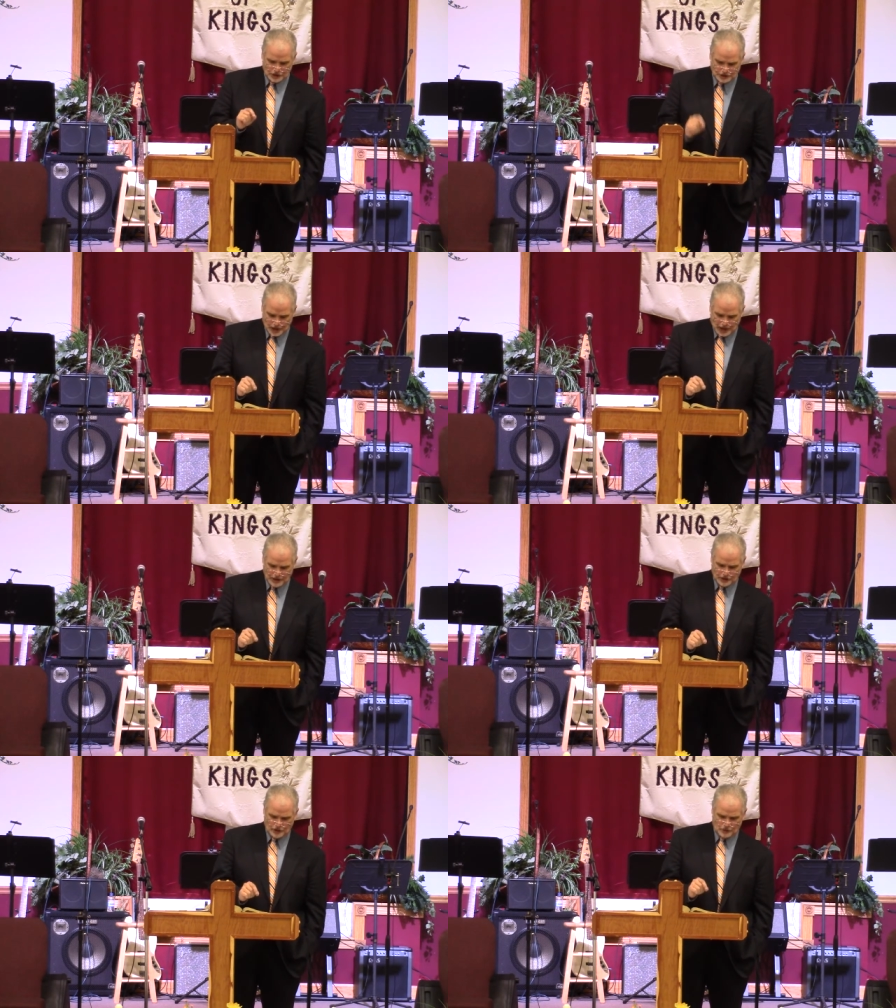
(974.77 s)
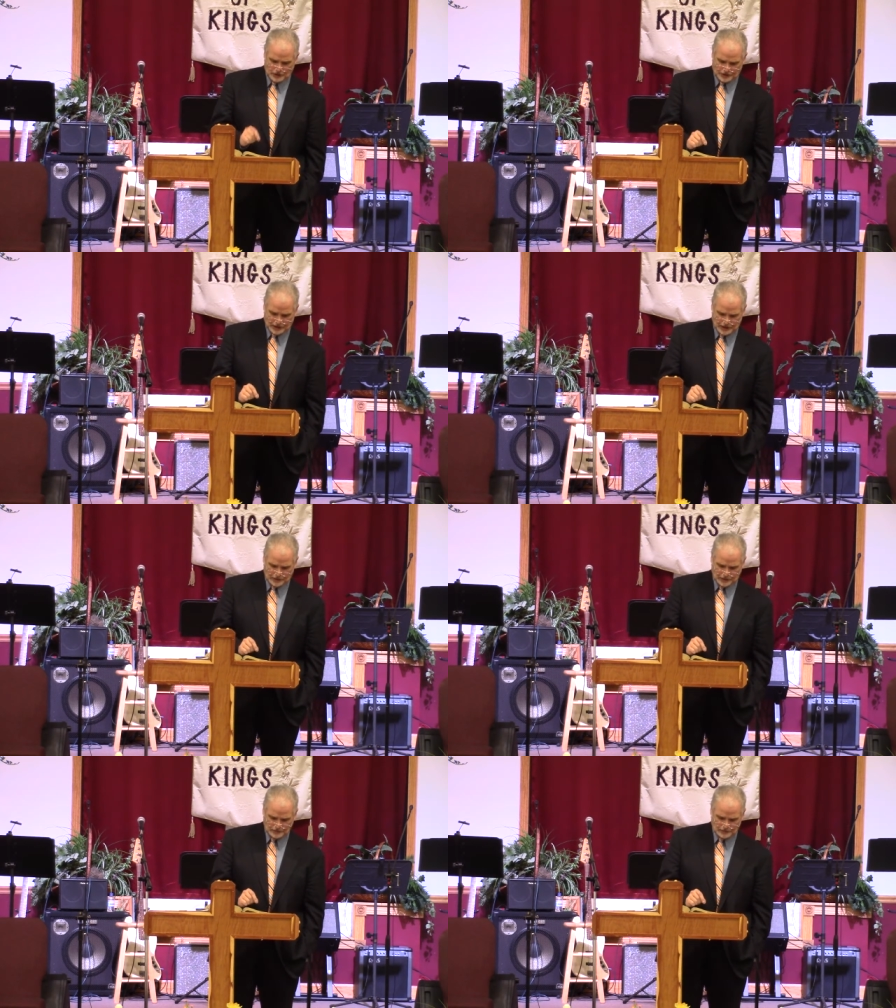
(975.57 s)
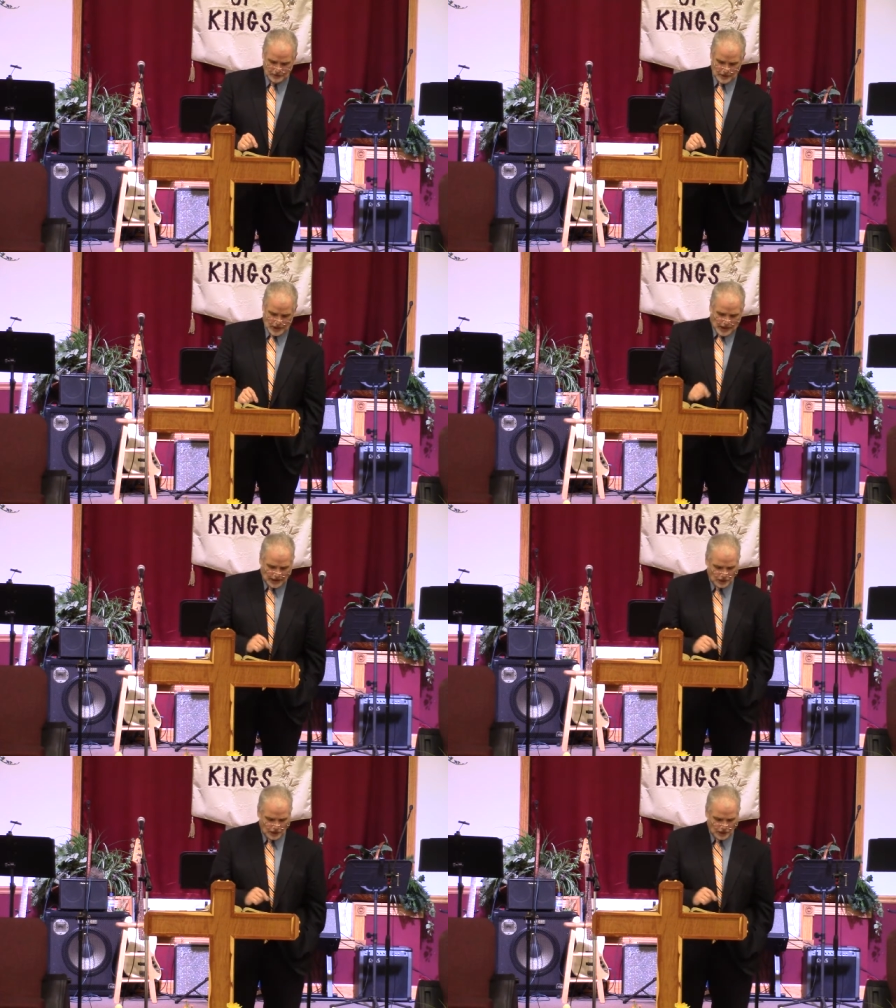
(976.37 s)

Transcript: Jehu will kill, and